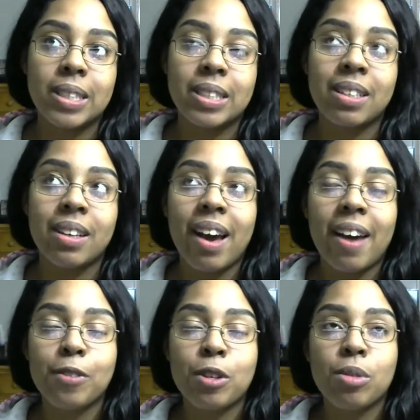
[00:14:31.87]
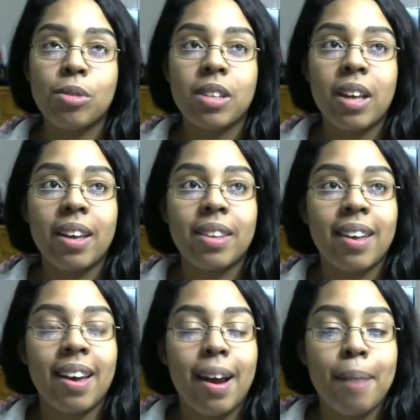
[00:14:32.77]
have to say
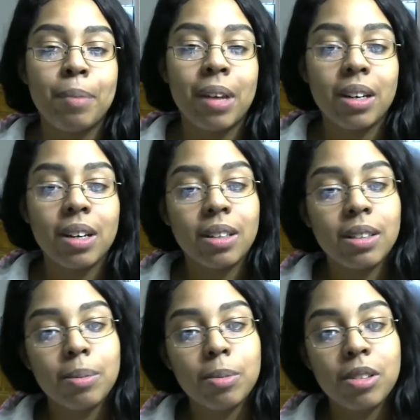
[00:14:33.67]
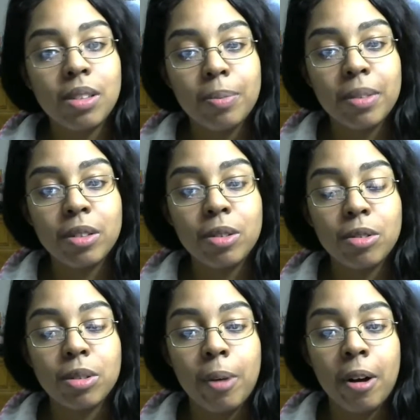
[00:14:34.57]
that I'm not accustomed to something so
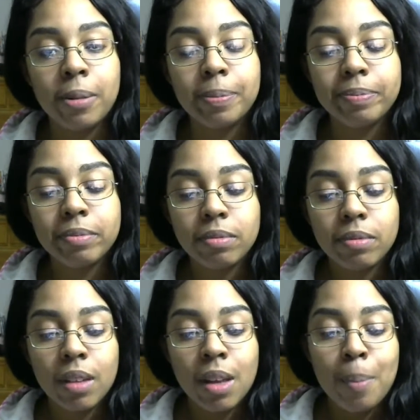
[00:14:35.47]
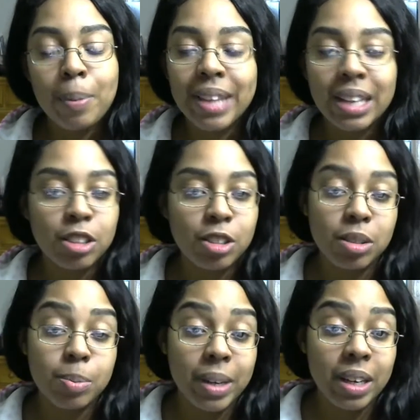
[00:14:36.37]
small. But that's
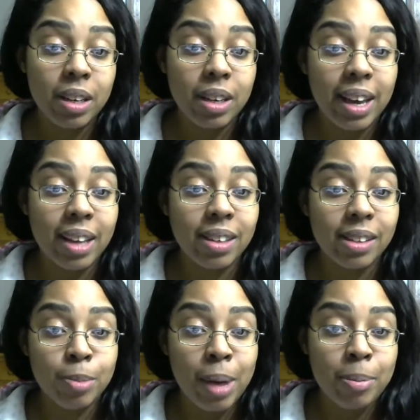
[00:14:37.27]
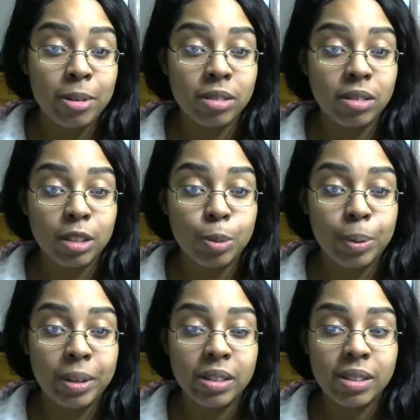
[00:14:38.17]
just me, and that's my personal
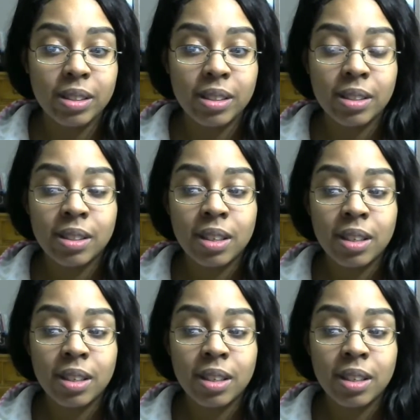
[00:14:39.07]
experiences.